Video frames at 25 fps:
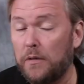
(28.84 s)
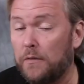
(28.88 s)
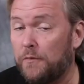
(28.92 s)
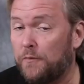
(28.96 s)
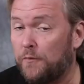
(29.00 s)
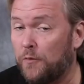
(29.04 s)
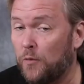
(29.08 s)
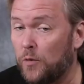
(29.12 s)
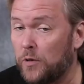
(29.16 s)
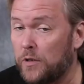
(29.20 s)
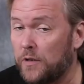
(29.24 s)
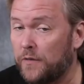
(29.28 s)

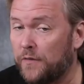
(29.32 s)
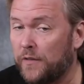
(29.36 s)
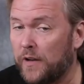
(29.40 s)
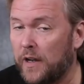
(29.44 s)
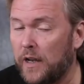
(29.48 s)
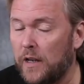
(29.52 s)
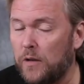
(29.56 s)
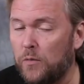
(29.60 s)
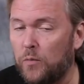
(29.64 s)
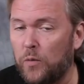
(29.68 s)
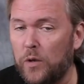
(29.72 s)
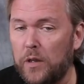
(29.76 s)

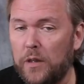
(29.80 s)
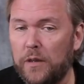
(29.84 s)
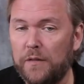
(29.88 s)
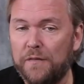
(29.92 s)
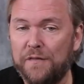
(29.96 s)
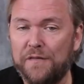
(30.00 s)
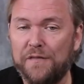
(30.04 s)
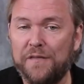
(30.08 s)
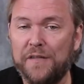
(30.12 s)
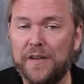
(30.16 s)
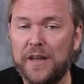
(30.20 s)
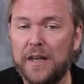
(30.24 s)
fortified with
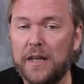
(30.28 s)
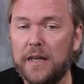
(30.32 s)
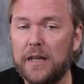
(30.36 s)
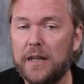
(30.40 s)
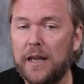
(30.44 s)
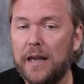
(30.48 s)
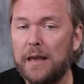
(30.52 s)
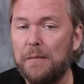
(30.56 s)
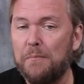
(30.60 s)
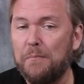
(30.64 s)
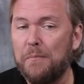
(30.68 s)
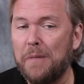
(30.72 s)

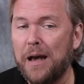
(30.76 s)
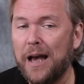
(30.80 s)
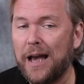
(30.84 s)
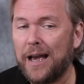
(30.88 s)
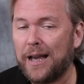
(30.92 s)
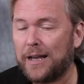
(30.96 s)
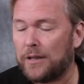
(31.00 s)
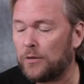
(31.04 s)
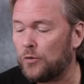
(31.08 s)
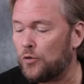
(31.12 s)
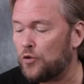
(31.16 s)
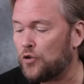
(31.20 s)
fin et
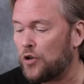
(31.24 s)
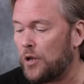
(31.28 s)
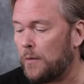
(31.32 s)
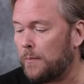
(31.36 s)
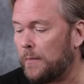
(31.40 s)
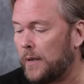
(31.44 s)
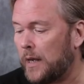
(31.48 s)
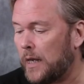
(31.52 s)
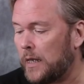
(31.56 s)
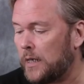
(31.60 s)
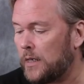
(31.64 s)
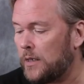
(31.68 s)
mar de
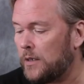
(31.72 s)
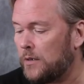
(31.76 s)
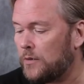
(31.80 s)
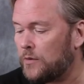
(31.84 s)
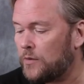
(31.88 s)
Champagne.